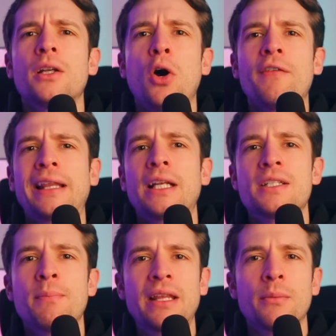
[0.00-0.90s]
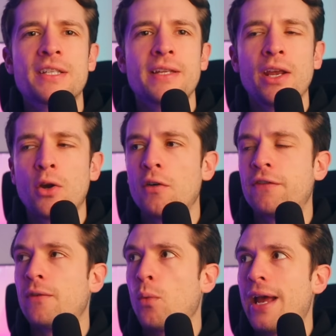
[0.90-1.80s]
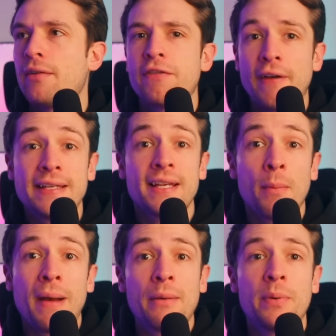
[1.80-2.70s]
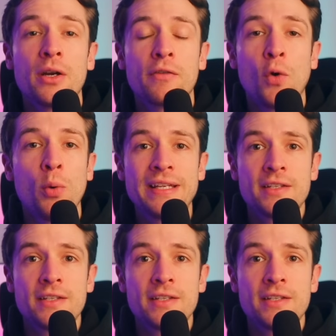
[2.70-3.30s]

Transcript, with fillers: that a lot of athletes make the mistake of when facing a bad period of form